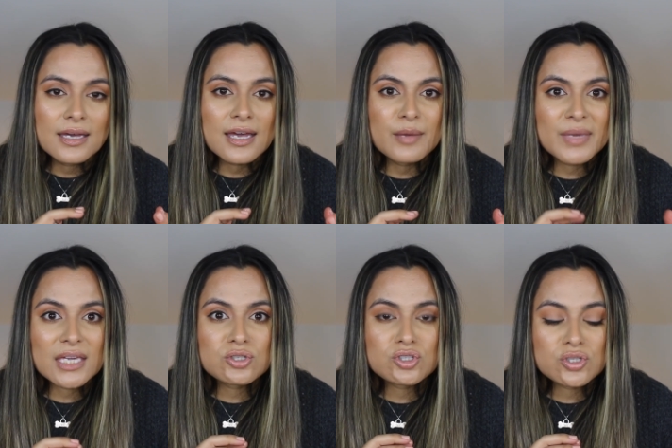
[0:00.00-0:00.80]
um,
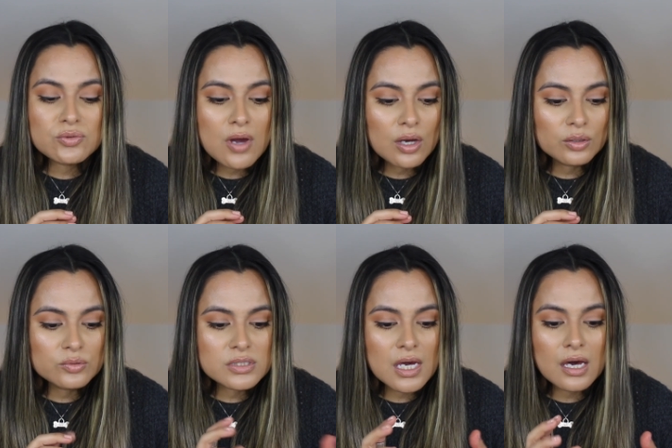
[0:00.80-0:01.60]

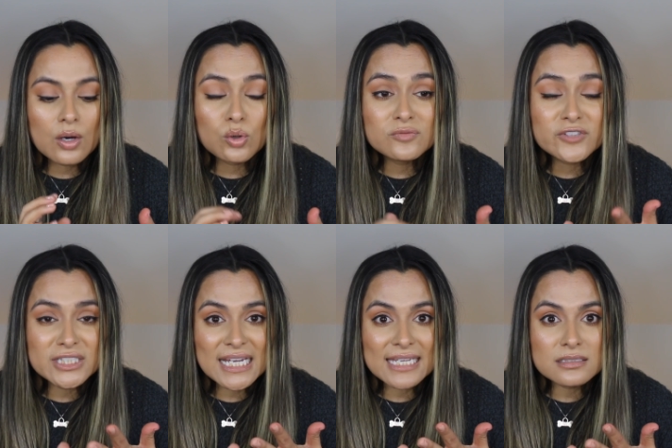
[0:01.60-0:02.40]
H2O's uh,
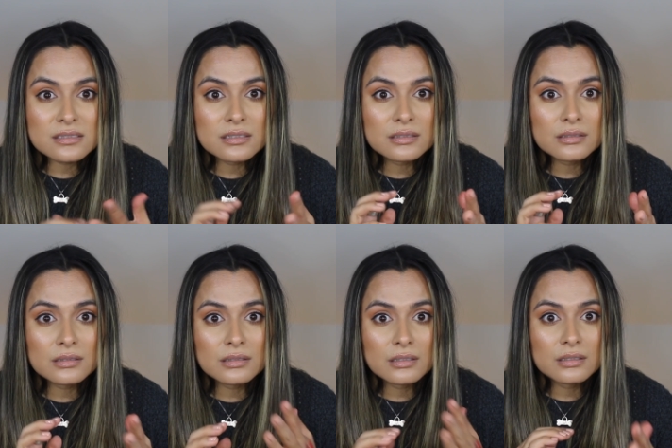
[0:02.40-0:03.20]
Overnight
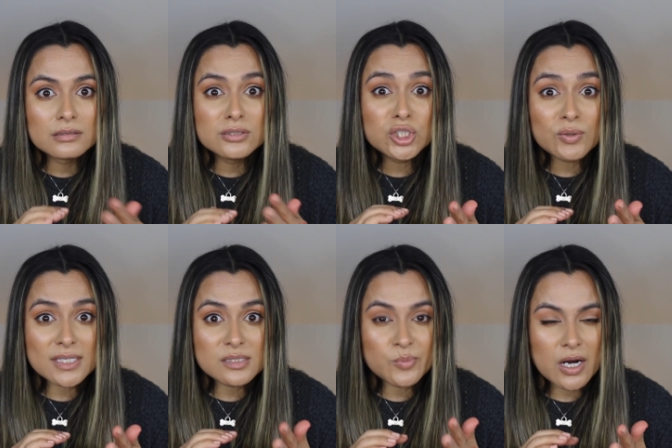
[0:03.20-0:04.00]

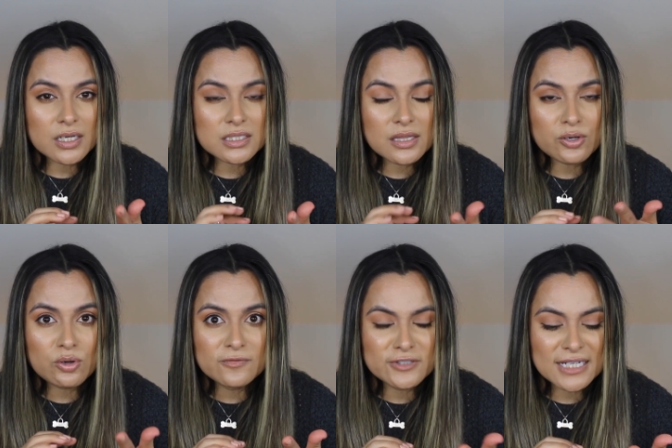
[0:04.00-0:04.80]
newest product, their
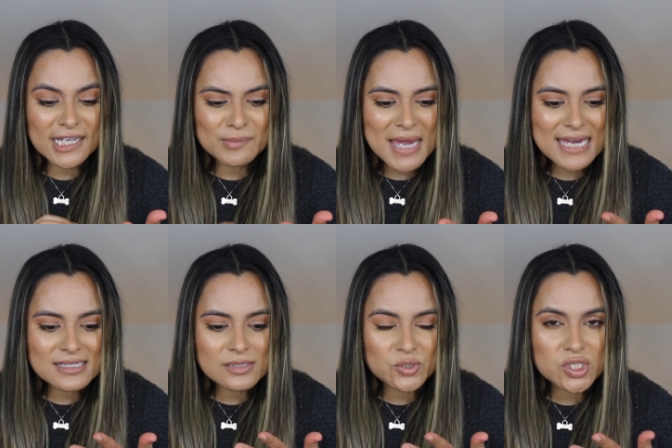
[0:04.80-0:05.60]
overnight
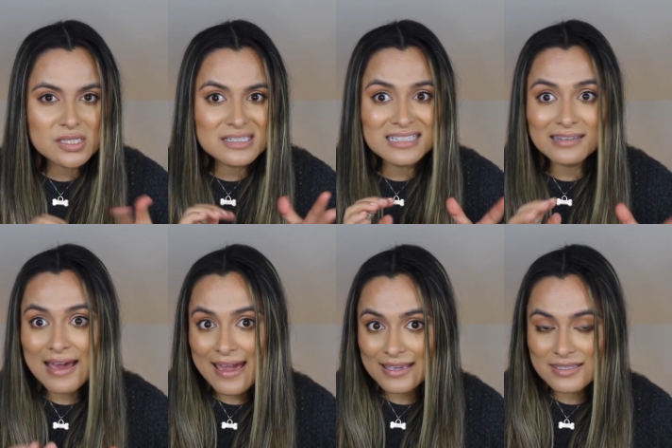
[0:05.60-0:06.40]
mask, which is a
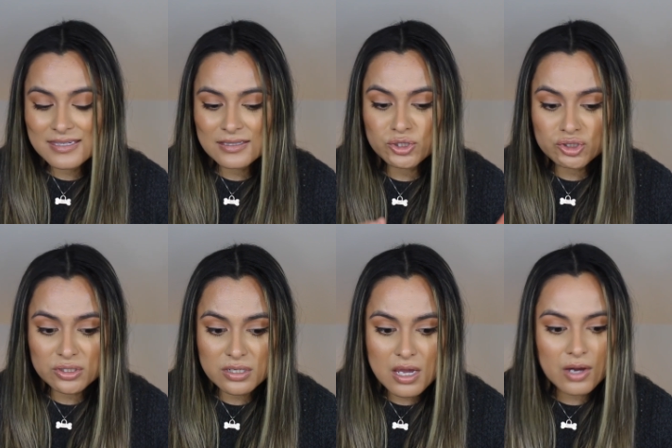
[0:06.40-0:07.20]
delight, you
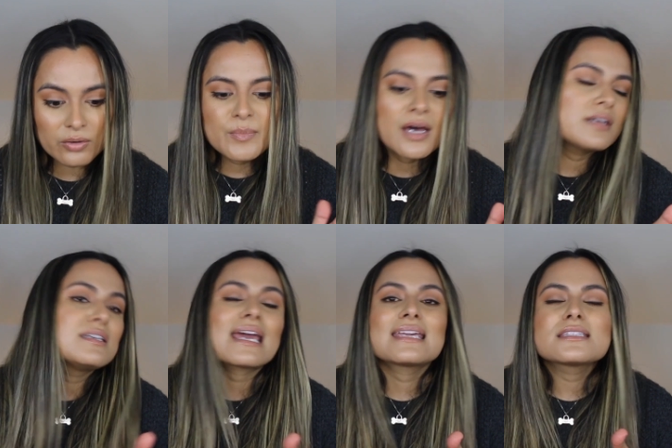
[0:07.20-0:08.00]
should know. On
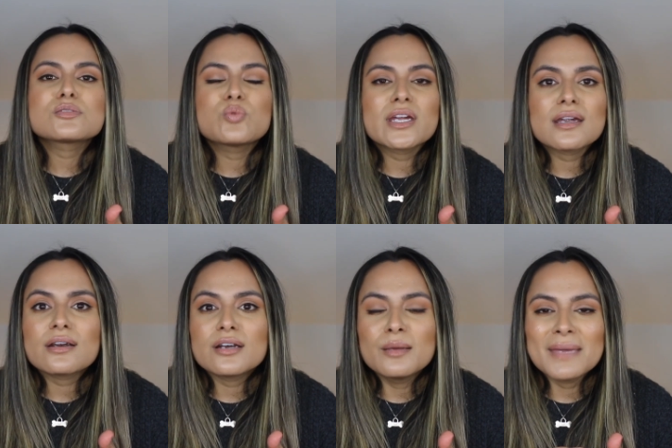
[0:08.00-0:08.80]
nights
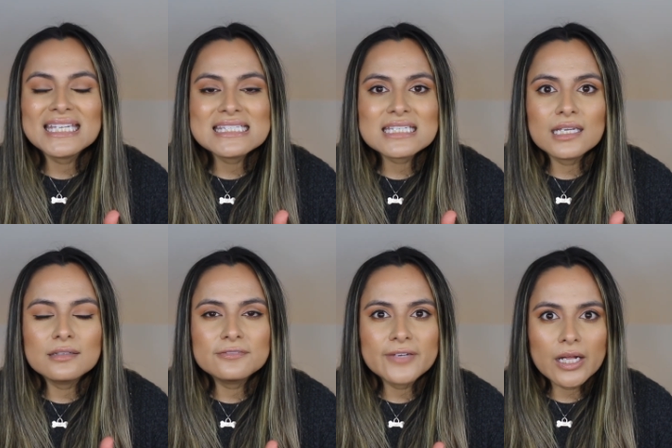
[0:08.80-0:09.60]
where my
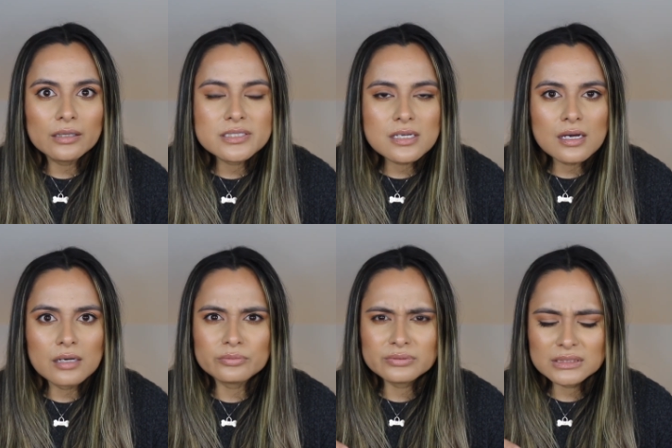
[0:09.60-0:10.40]
skin felt
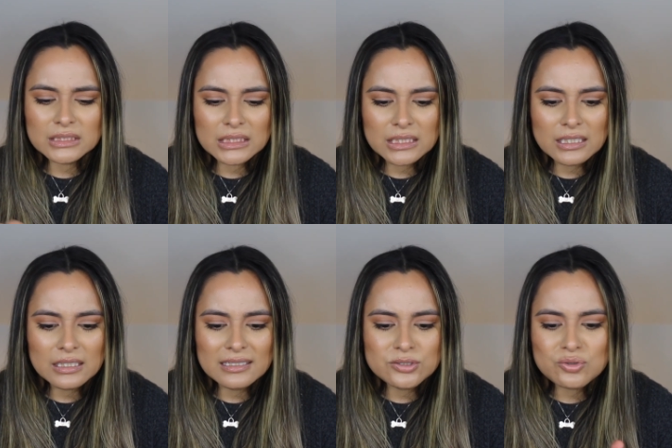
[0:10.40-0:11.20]
uh, really
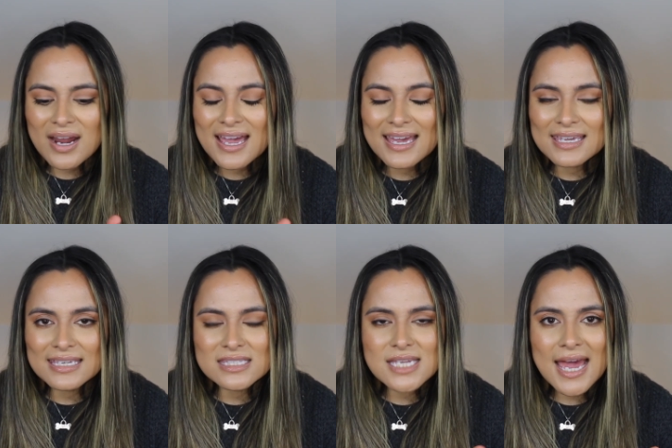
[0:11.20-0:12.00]
uh, dry
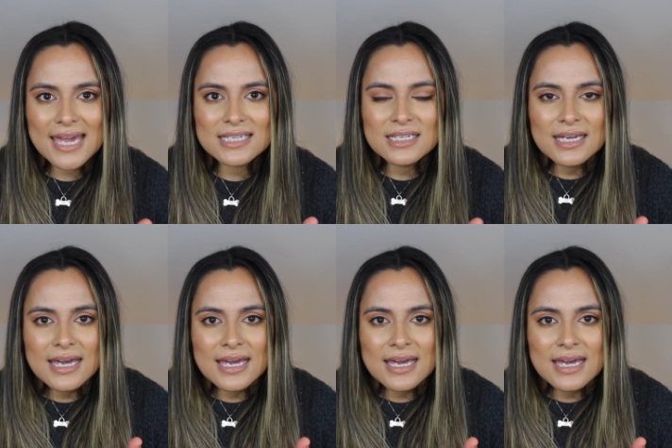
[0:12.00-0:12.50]
and tight,